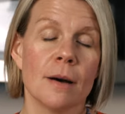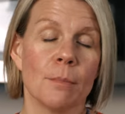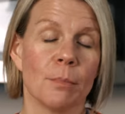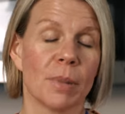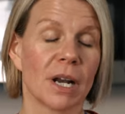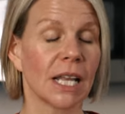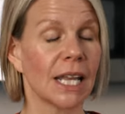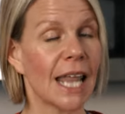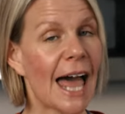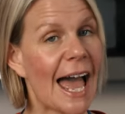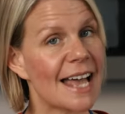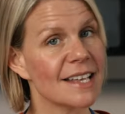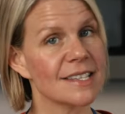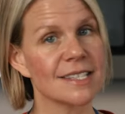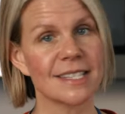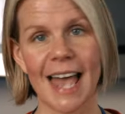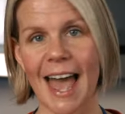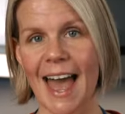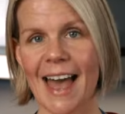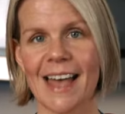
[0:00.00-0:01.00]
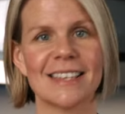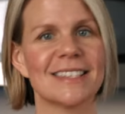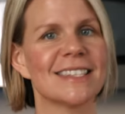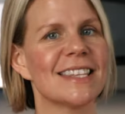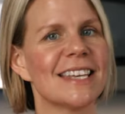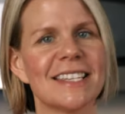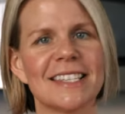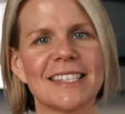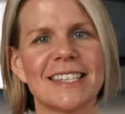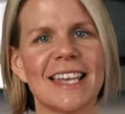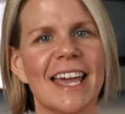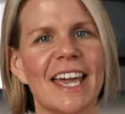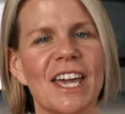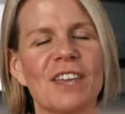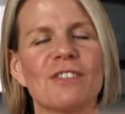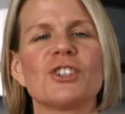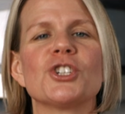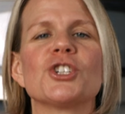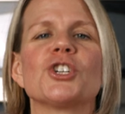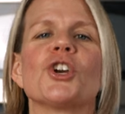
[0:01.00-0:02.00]
But alas, as they say,
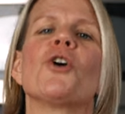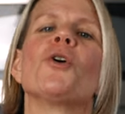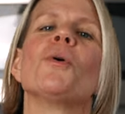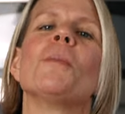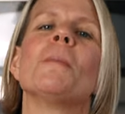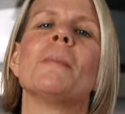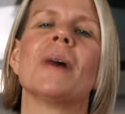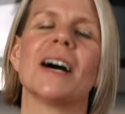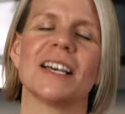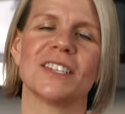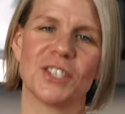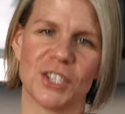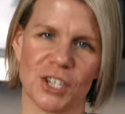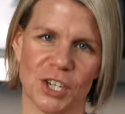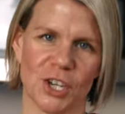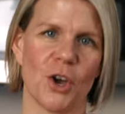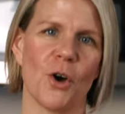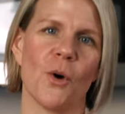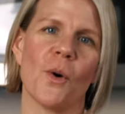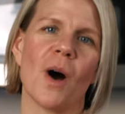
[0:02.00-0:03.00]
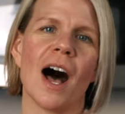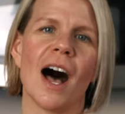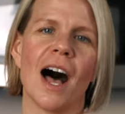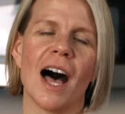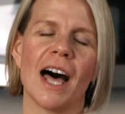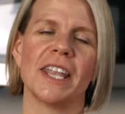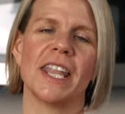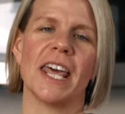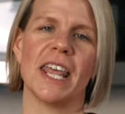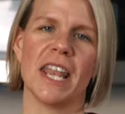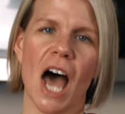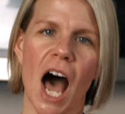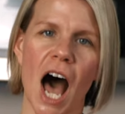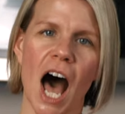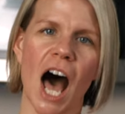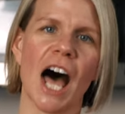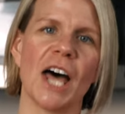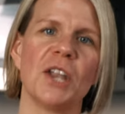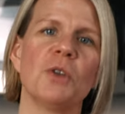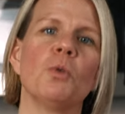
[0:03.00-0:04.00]
the show must go on, and
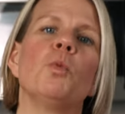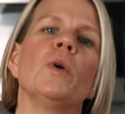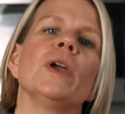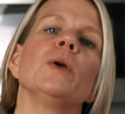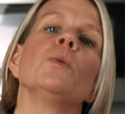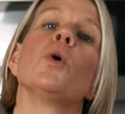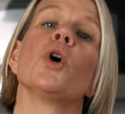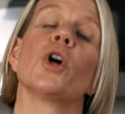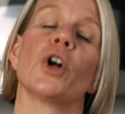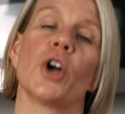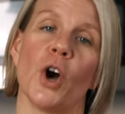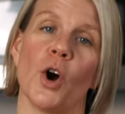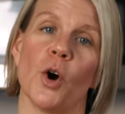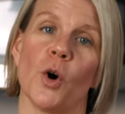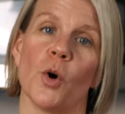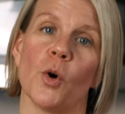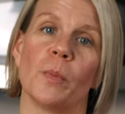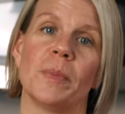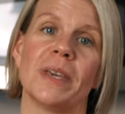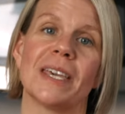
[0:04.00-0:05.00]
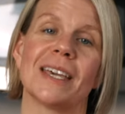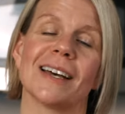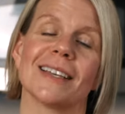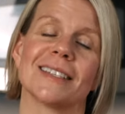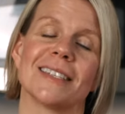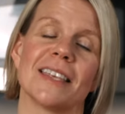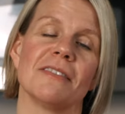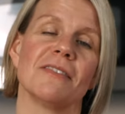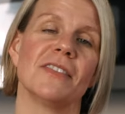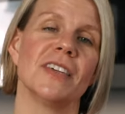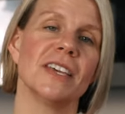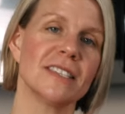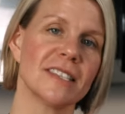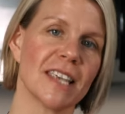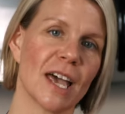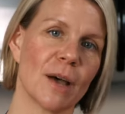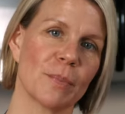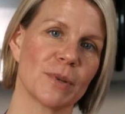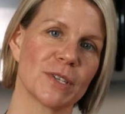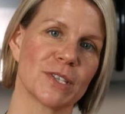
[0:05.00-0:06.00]
on we will go, because in this
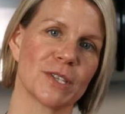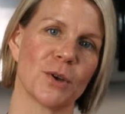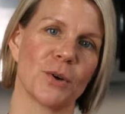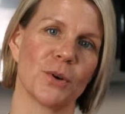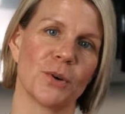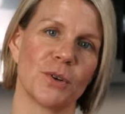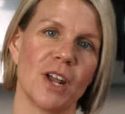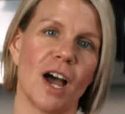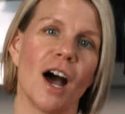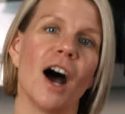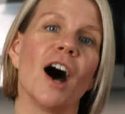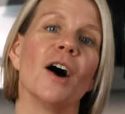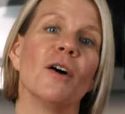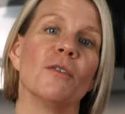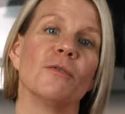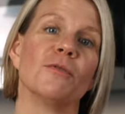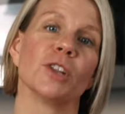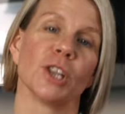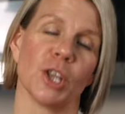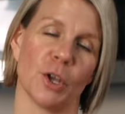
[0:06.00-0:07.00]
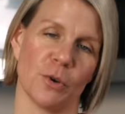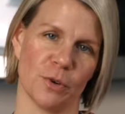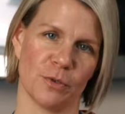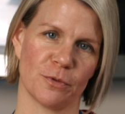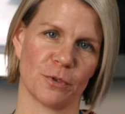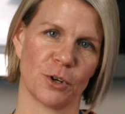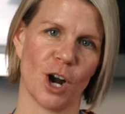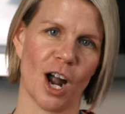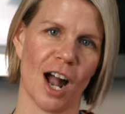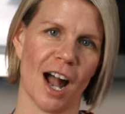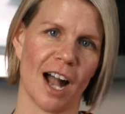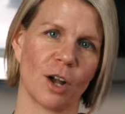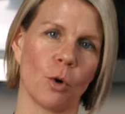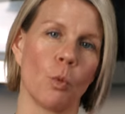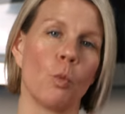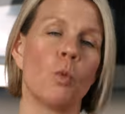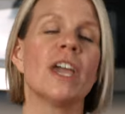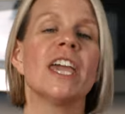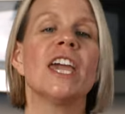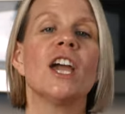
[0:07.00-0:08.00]
episode of Load of Crock,
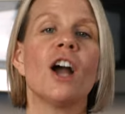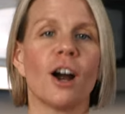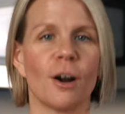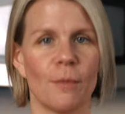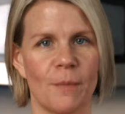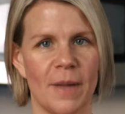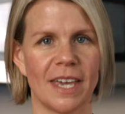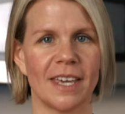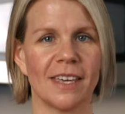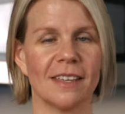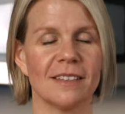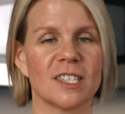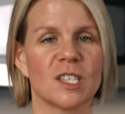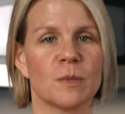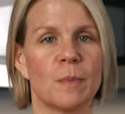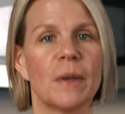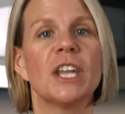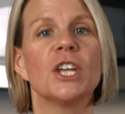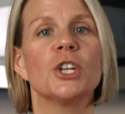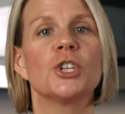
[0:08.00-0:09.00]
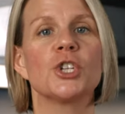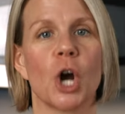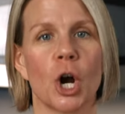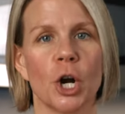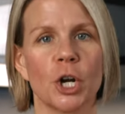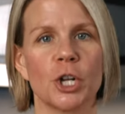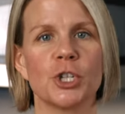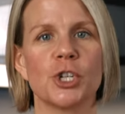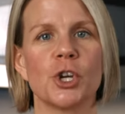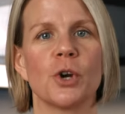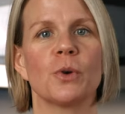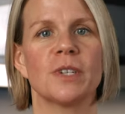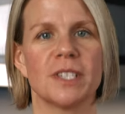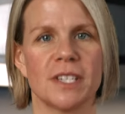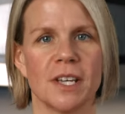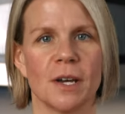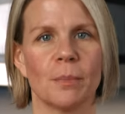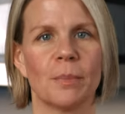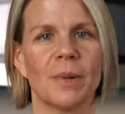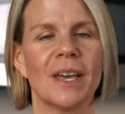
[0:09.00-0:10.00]
we are making spinach artichoke
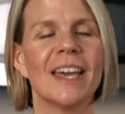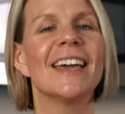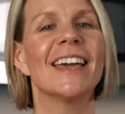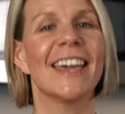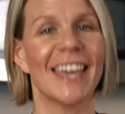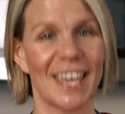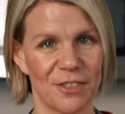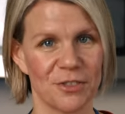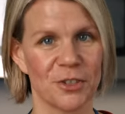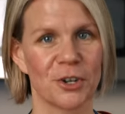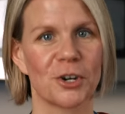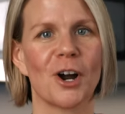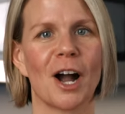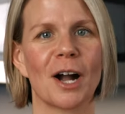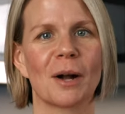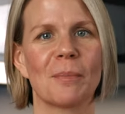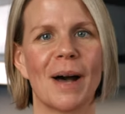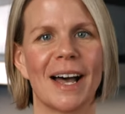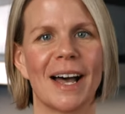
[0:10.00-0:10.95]
dip in the crock